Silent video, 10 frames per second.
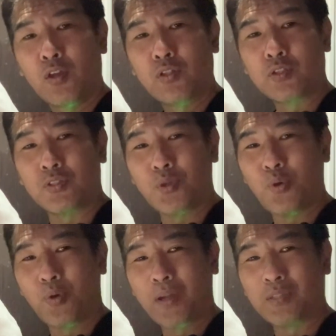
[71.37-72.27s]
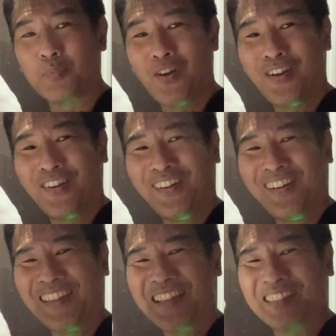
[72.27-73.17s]
snow rice ball.
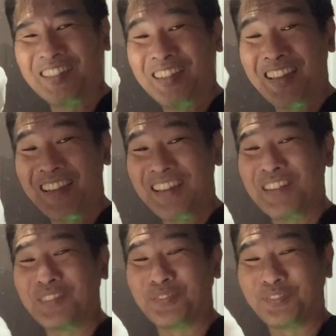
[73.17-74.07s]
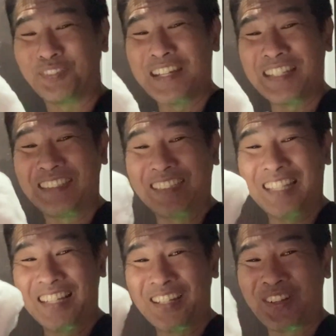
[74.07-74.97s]
This thing is
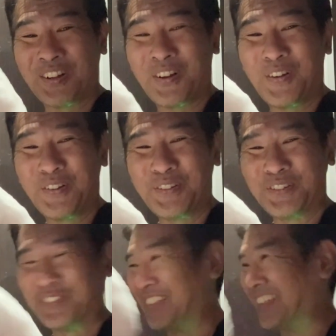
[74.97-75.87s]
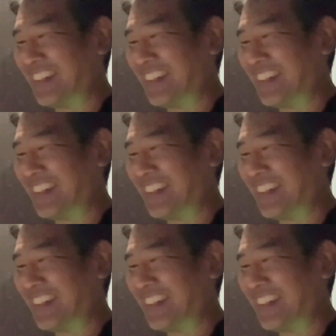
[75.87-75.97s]
freezing cold.